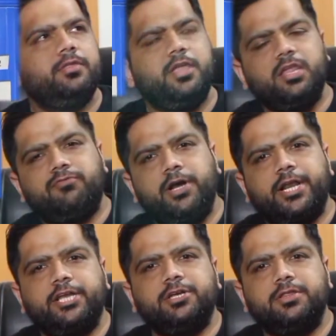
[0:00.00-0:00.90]
These
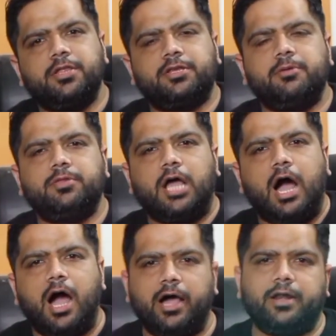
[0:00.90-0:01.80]
filtration systems
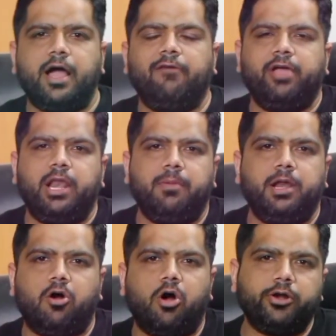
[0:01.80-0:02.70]
are
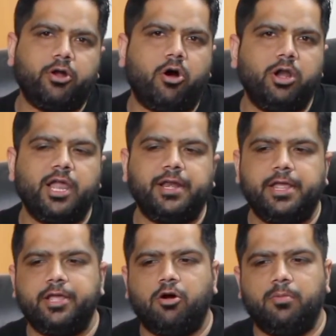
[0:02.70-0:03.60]
available on online
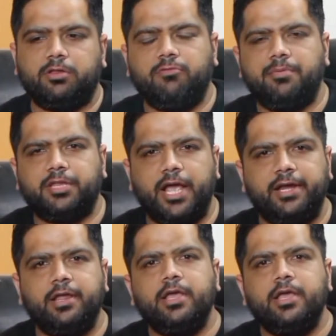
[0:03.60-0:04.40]
e-commerce website,